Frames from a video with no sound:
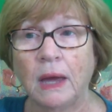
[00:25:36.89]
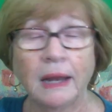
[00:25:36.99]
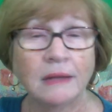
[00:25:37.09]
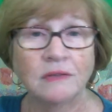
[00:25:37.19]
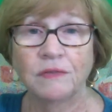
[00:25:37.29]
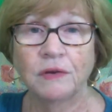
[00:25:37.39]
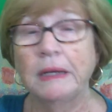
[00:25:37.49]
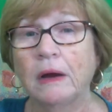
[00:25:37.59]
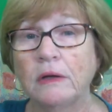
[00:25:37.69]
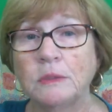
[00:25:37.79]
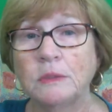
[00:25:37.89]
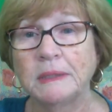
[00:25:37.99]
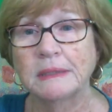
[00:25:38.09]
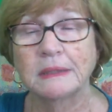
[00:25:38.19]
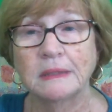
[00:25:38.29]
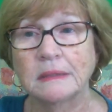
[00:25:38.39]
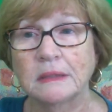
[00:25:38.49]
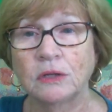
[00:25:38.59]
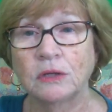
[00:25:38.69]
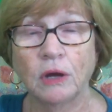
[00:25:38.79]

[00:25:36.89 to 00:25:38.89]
and has a very large business,